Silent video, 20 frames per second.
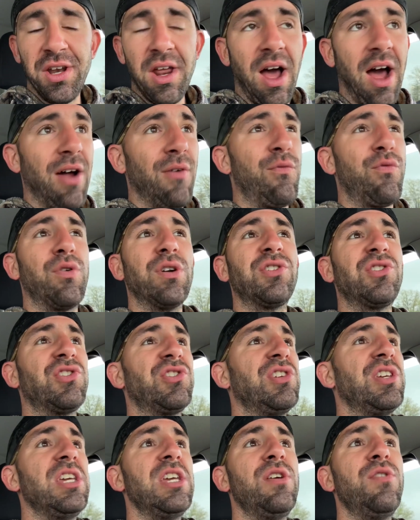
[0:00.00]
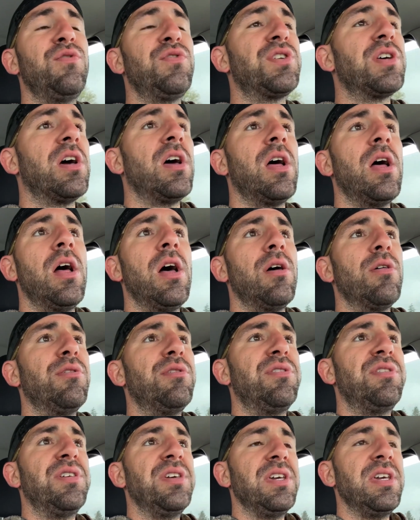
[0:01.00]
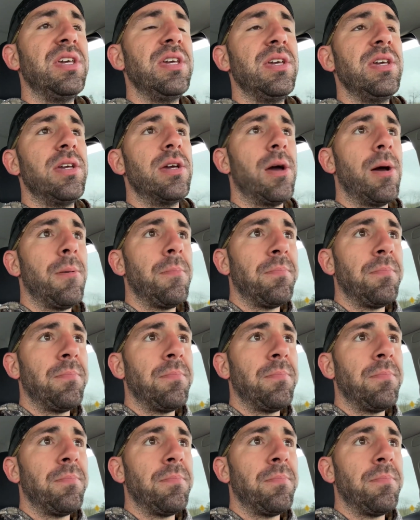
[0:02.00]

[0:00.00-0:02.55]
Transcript: I've received the